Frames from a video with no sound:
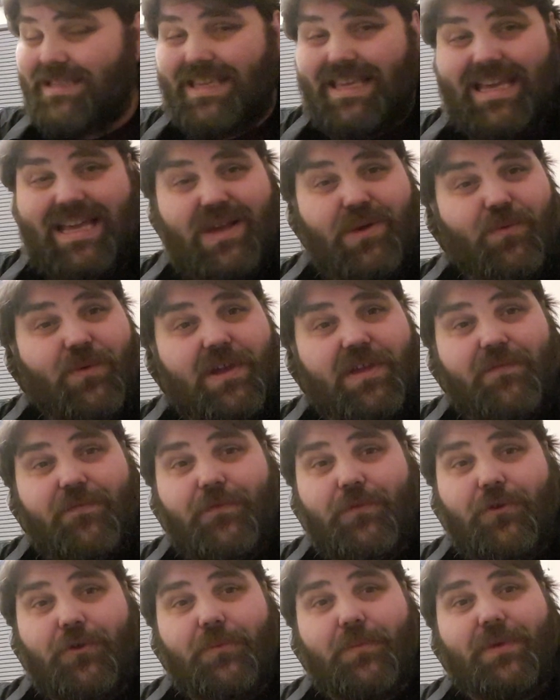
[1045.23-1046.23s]
Can't wait
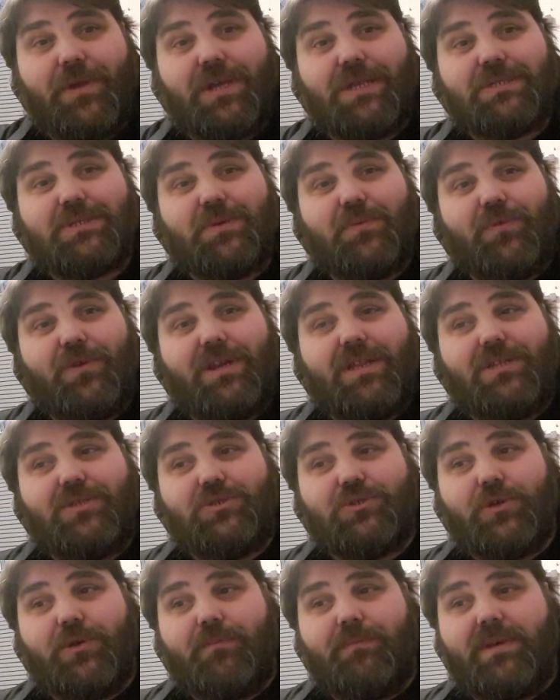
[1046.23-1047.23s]
for it because I'm really
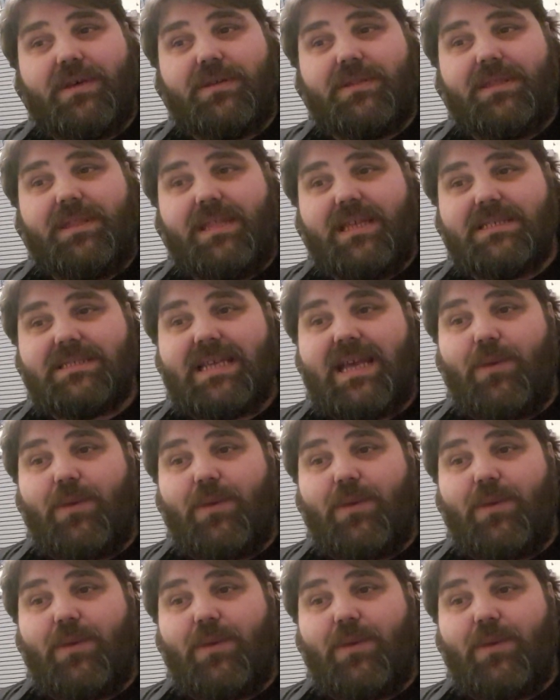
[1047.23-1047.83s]
enjoying building this,